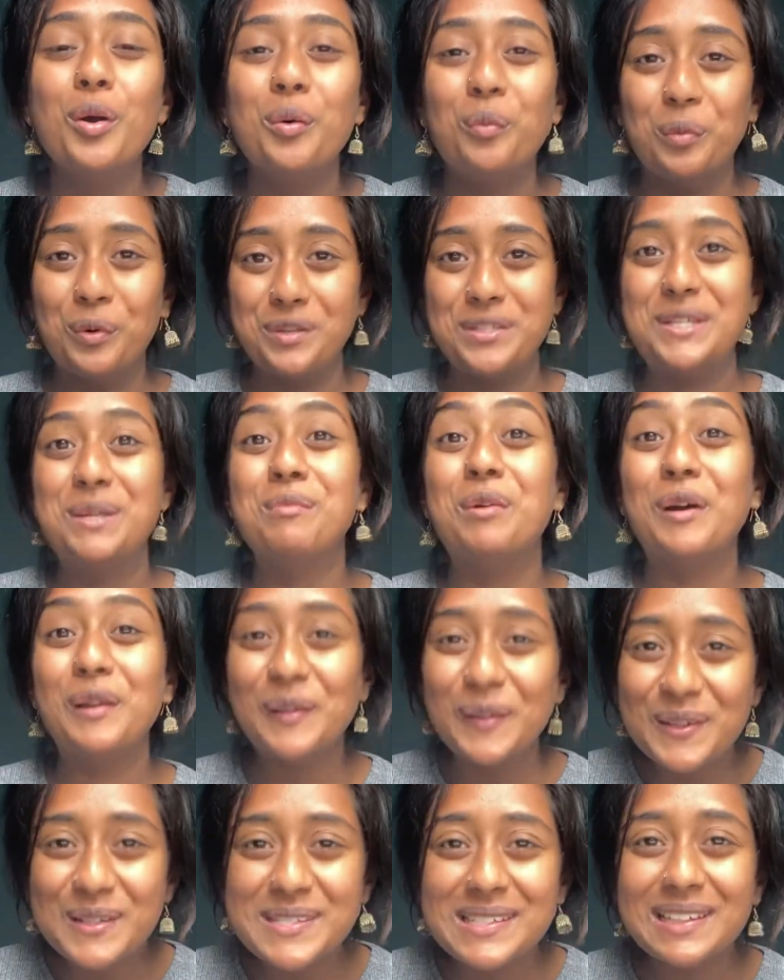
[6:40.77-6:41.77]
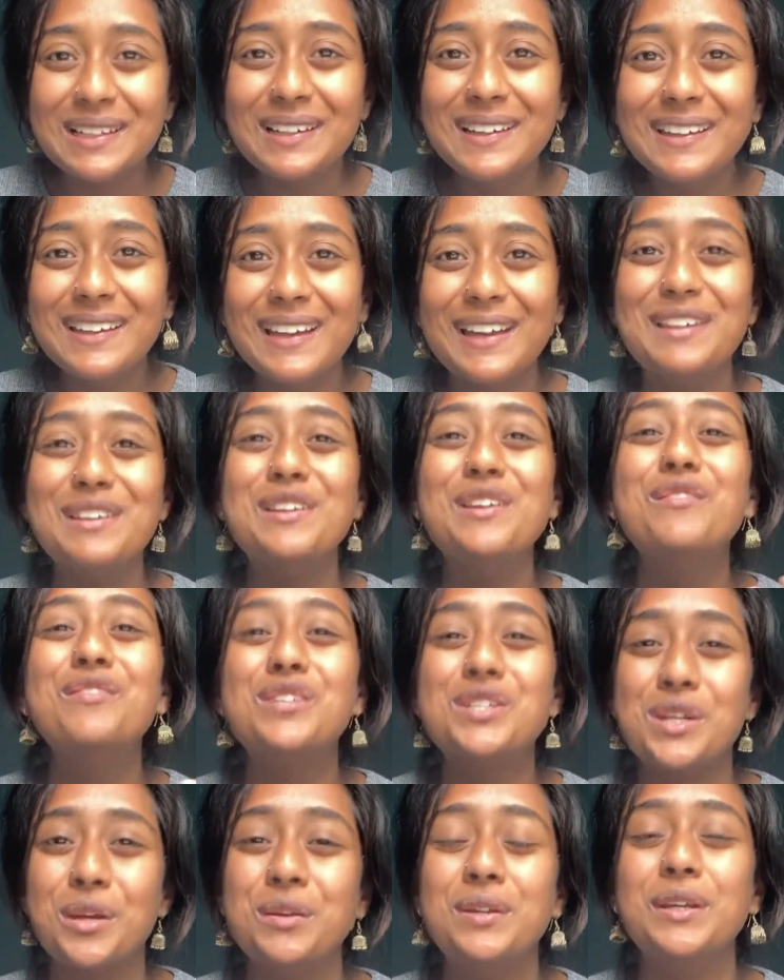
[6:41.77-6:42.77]
what teamwork looks like and you've
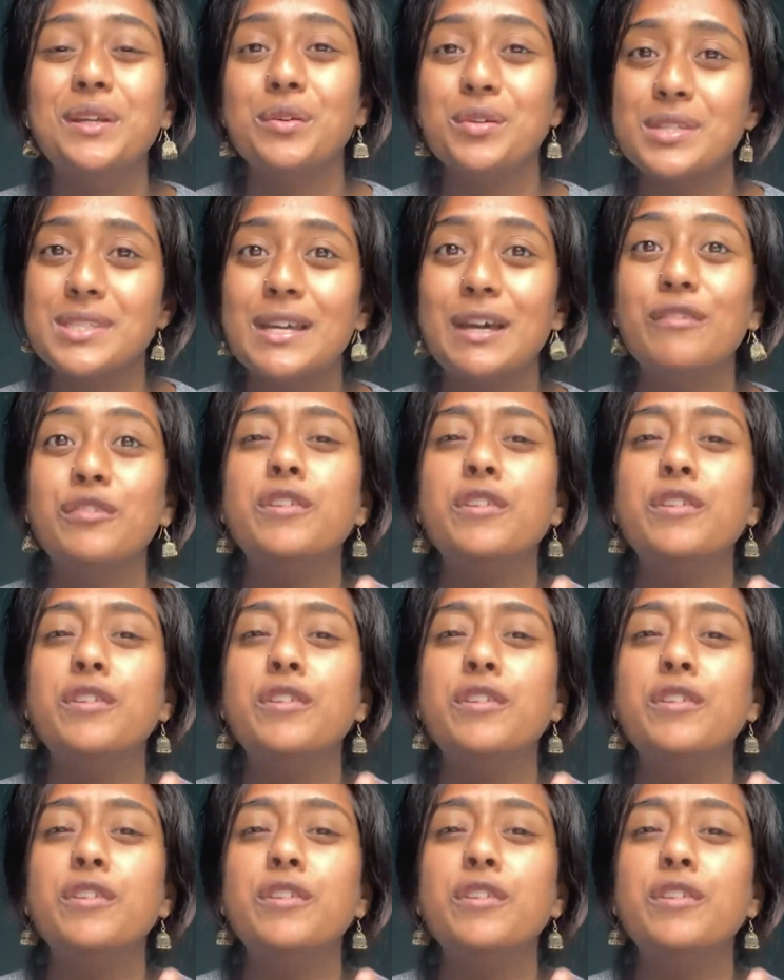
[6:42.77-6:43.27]
shown it yourself.